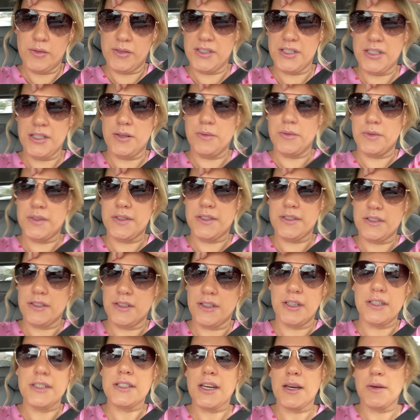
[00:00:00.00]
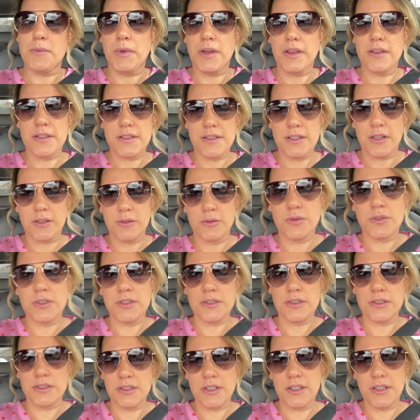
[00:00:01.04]
She was like 10 months old. I
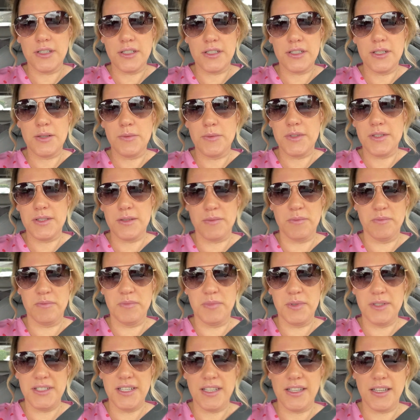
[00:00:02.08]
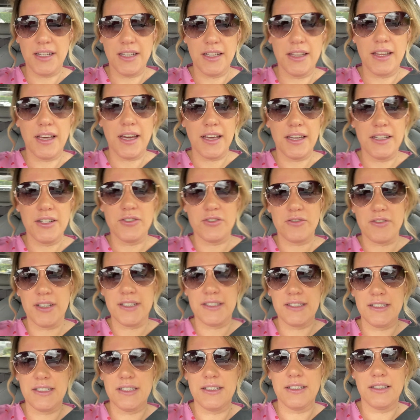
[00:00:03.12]
don't think she was particularly that
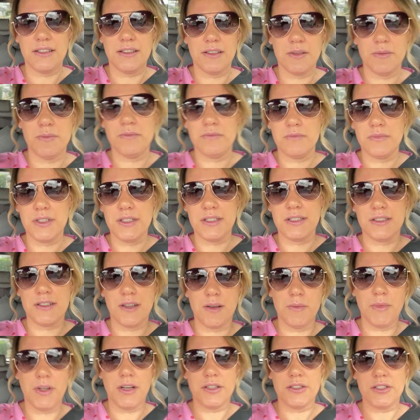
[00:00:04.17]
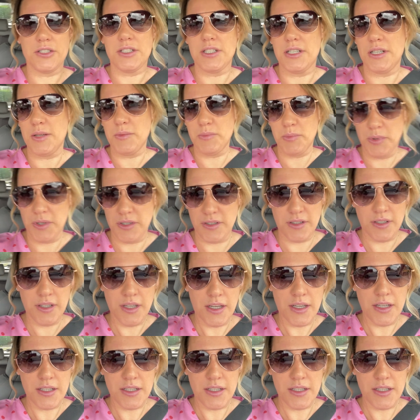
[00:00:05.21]
interested in them this time last year, but